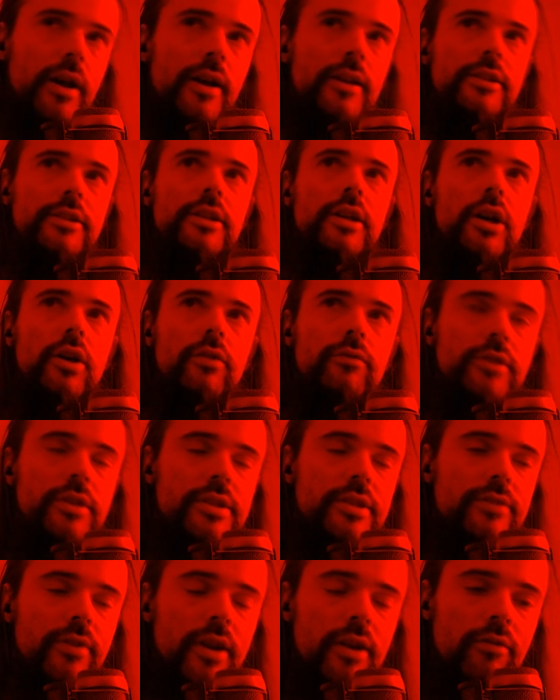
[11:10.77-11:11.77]
idea of
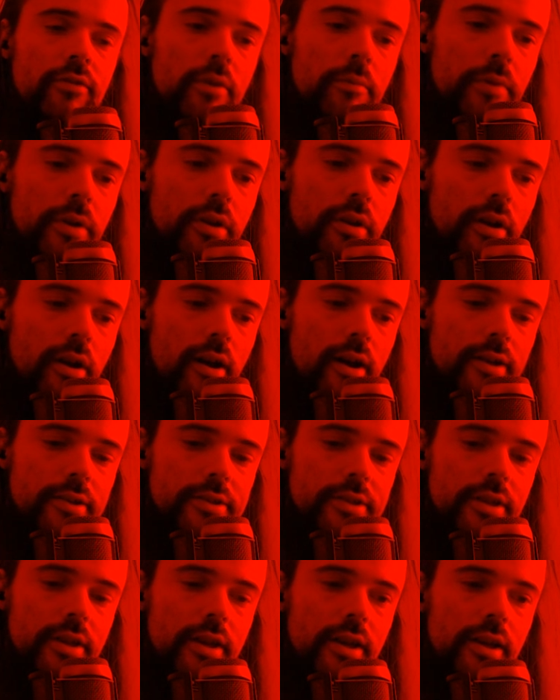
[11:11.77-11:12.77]
Disfavor
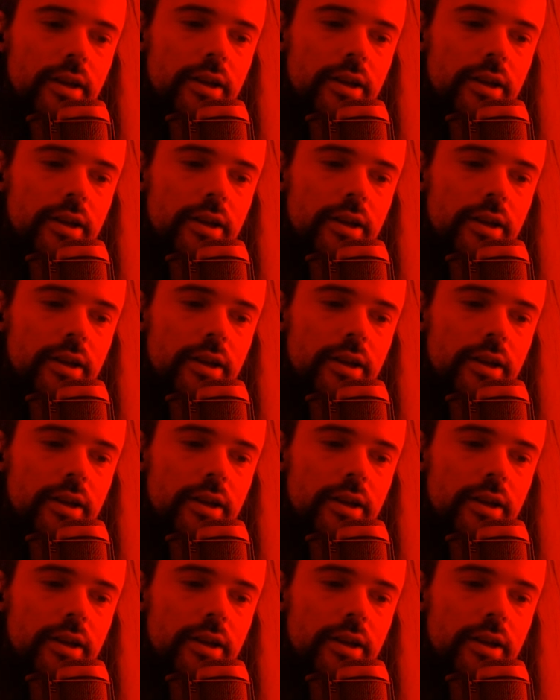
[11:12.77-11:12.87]
because